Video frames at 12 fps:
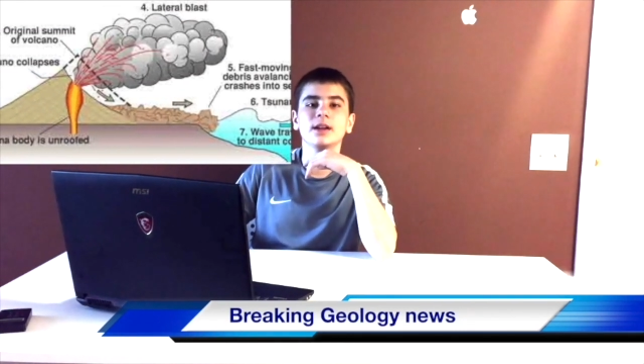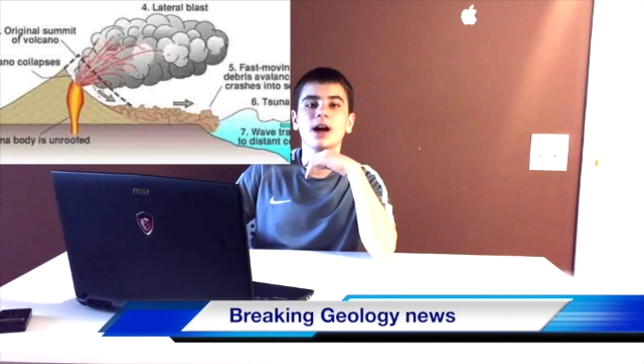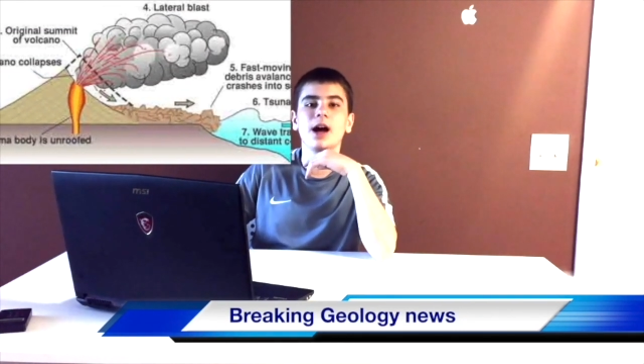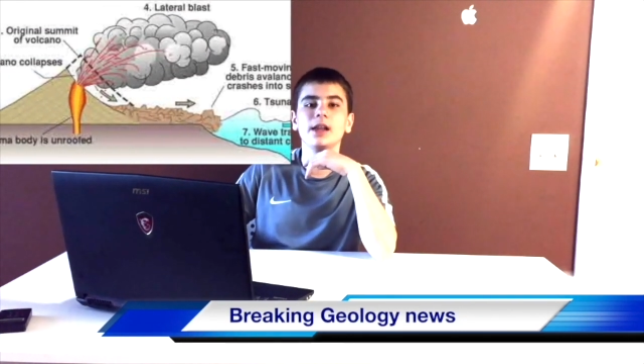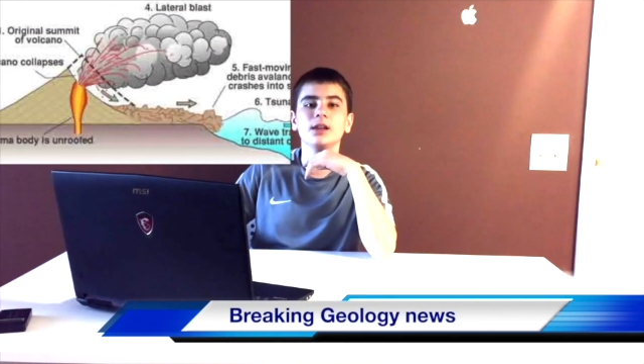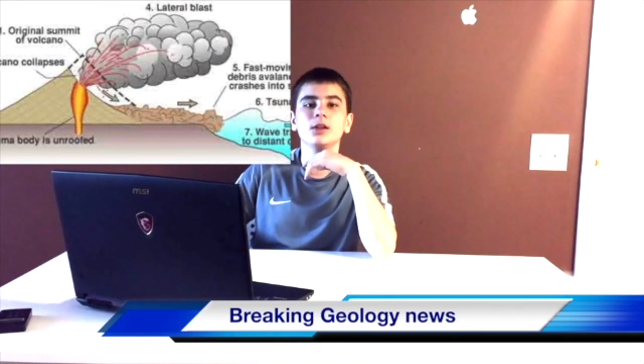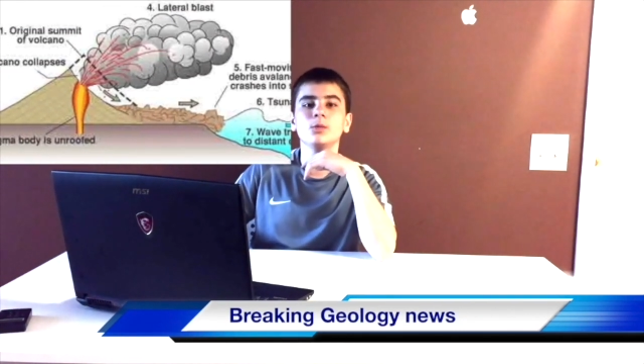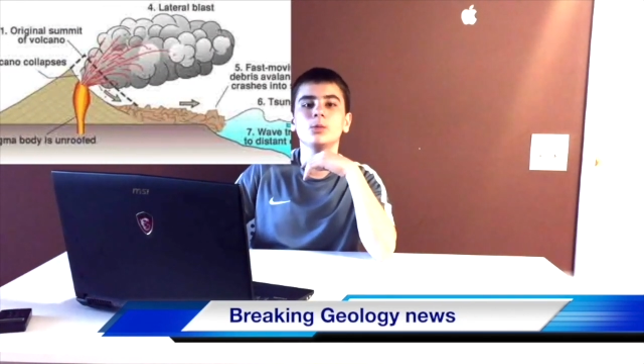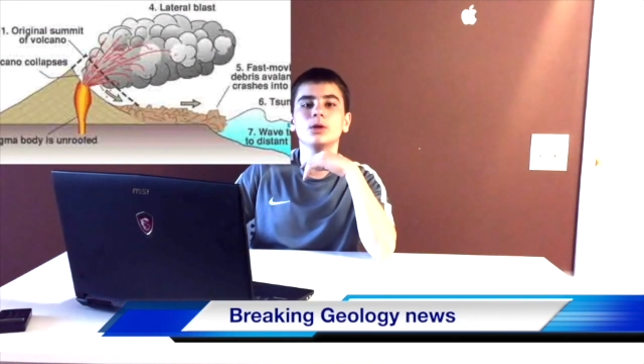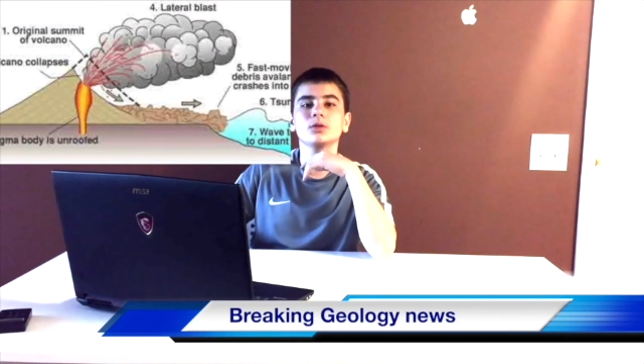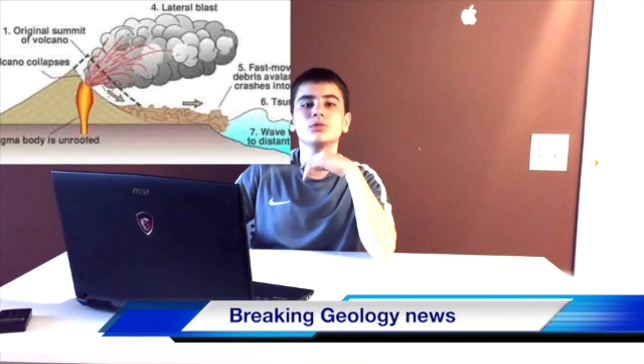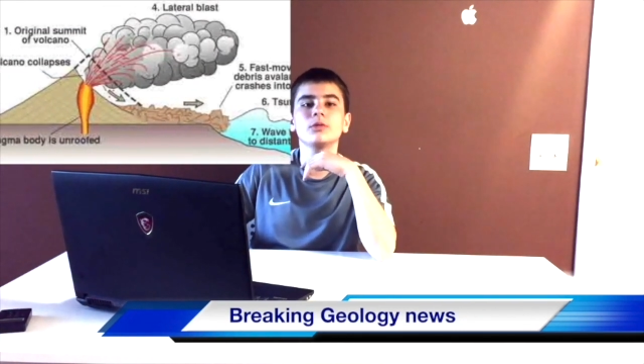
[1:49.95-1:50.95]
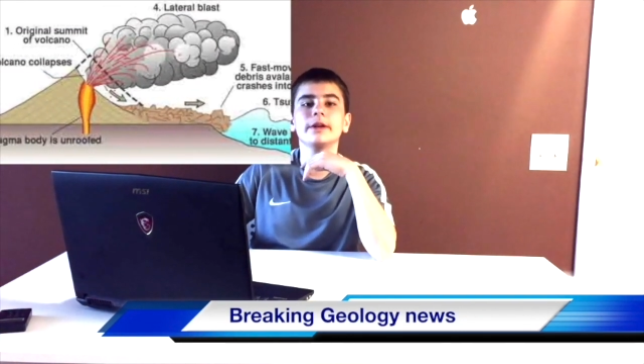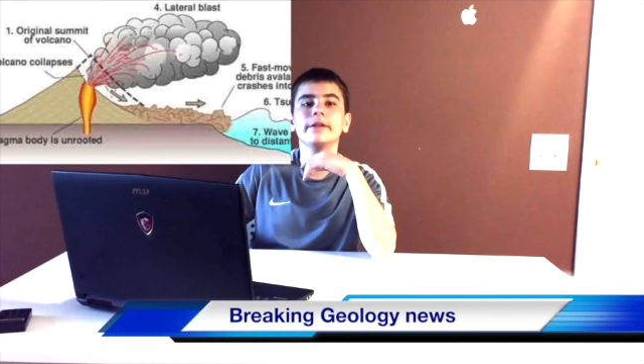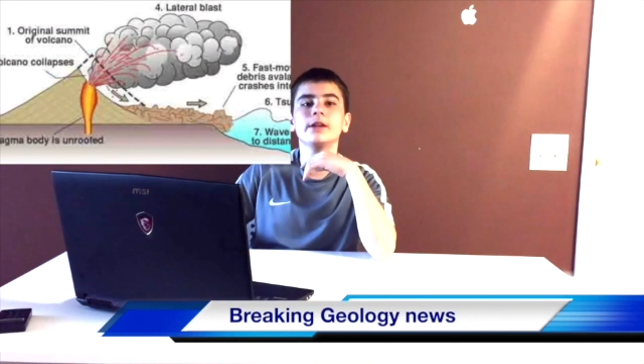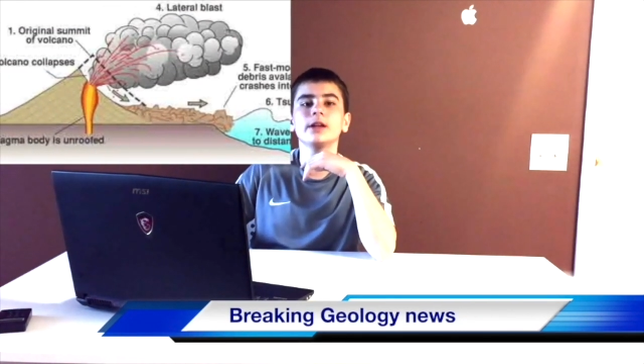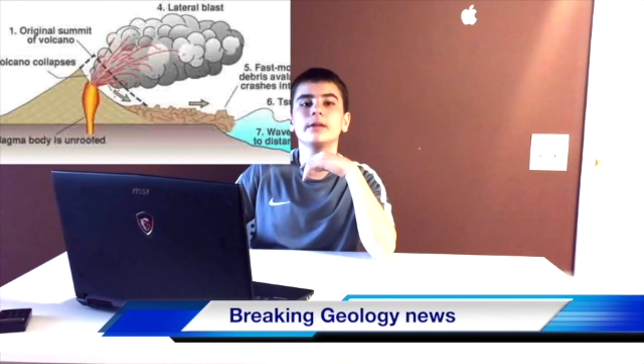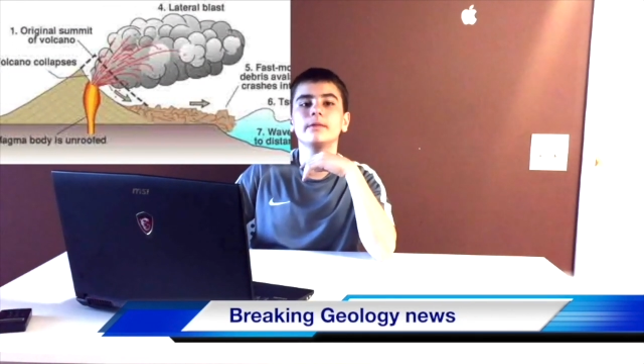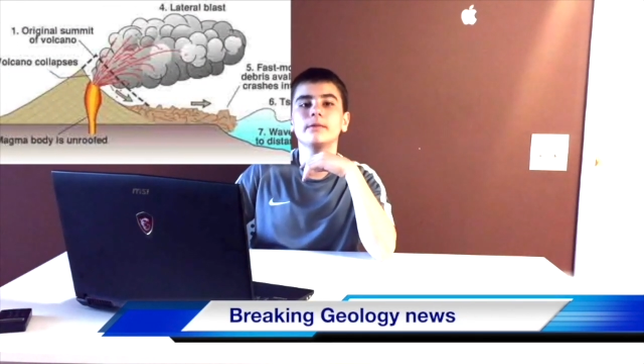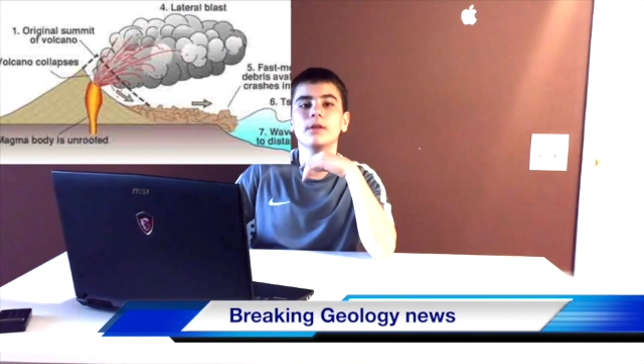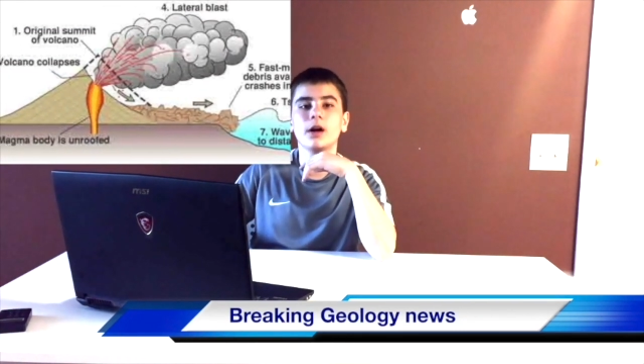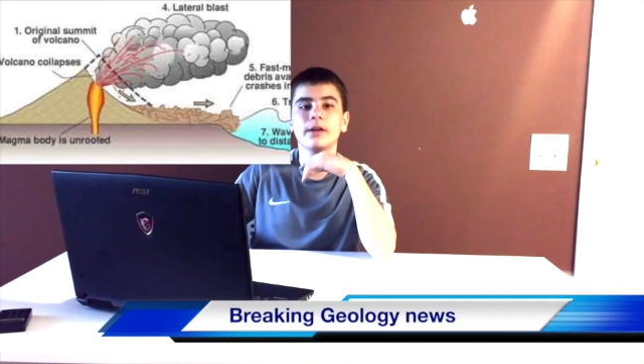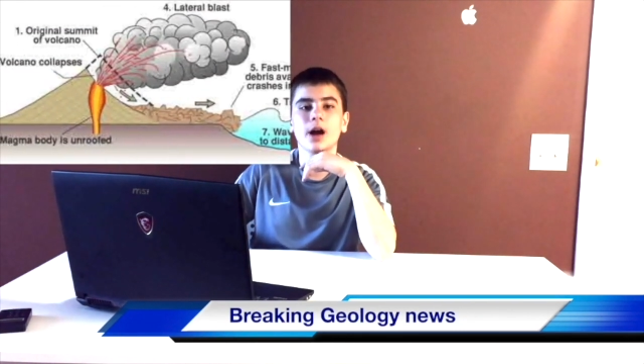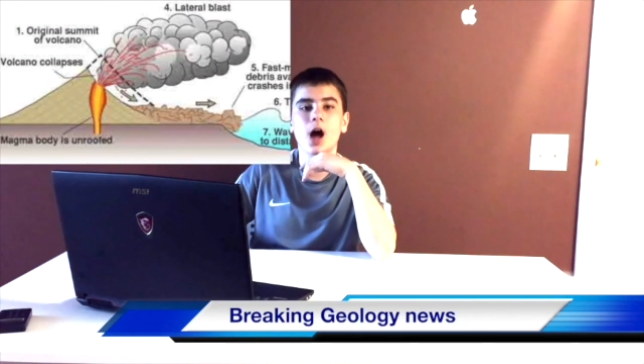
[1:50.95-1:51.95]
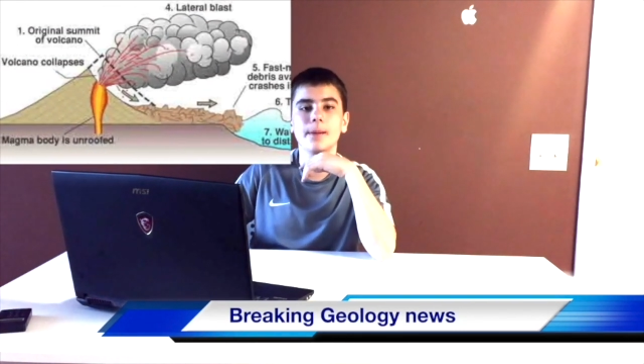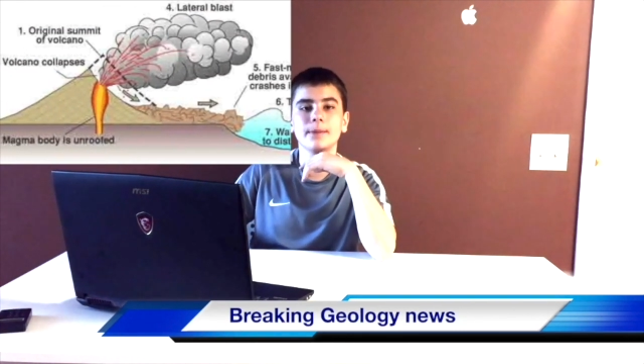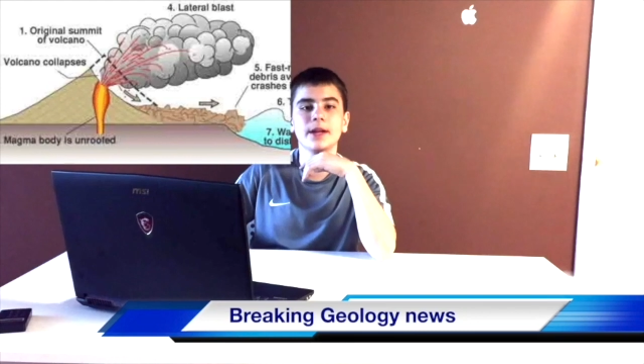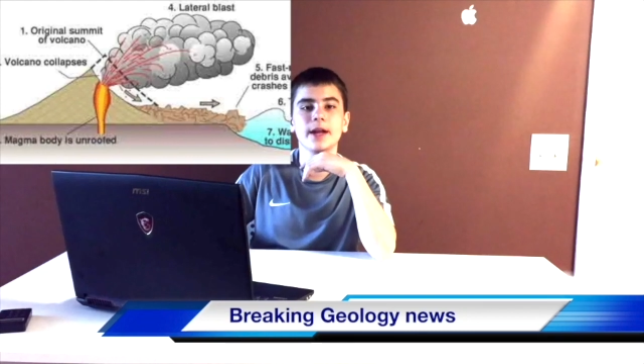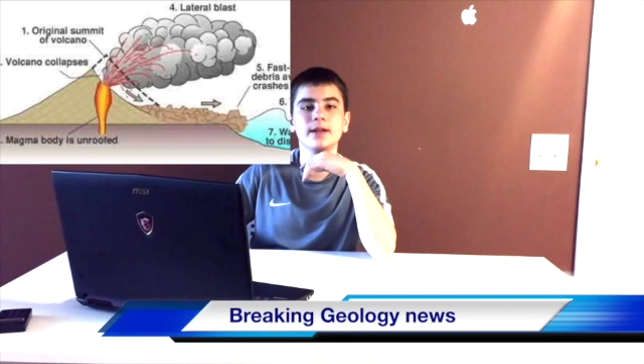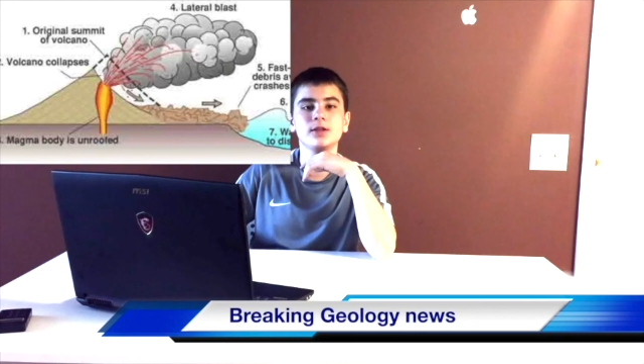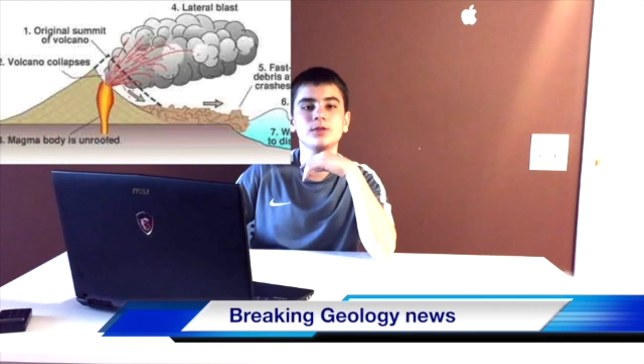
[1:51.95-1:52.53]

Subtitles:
The island was very uninhabited,